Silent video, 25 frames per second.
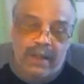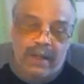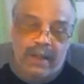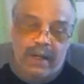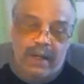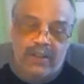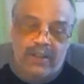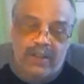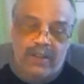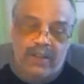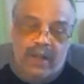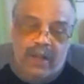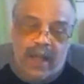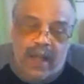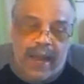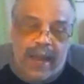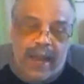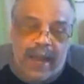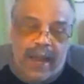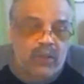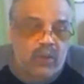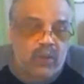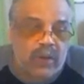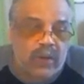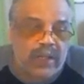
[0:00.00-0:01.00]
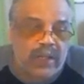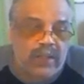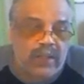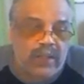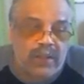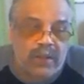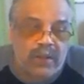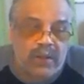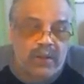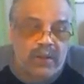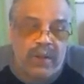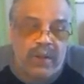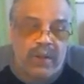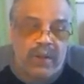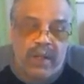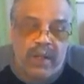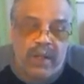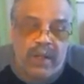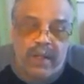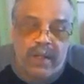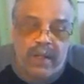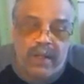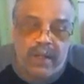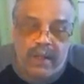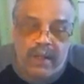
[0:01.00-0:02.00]
There's your line 22.
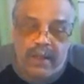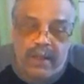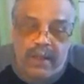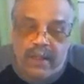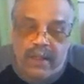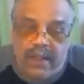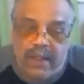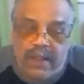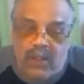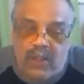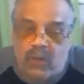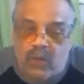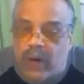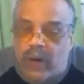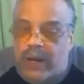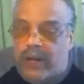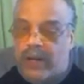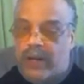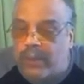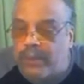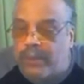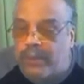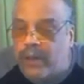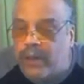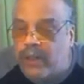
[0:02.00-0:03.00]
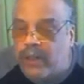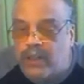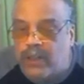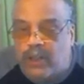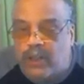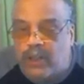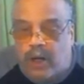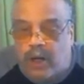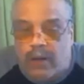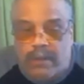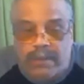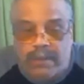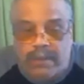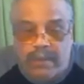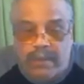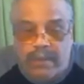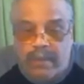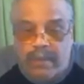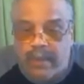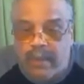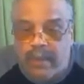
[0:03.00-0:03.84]
This is where you put your